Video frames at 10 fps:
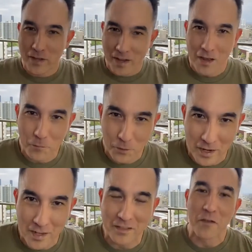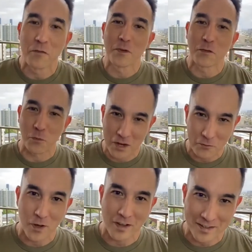And we can't forget the
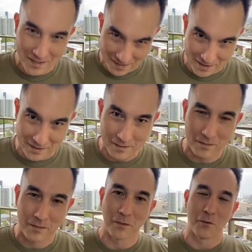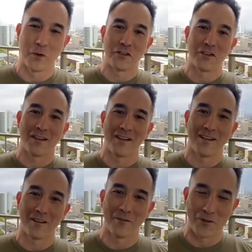infamous Wave Waikiki,
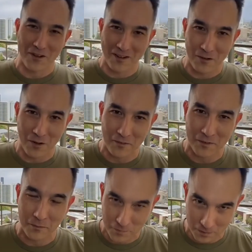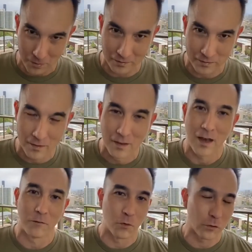which we're going to go have some fun with.
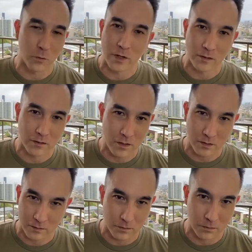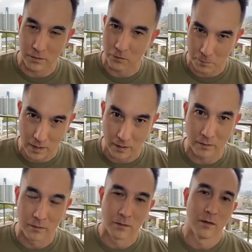I've always wanted to talk to this
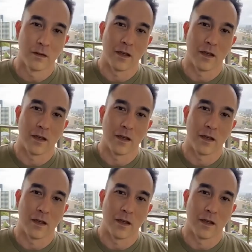man,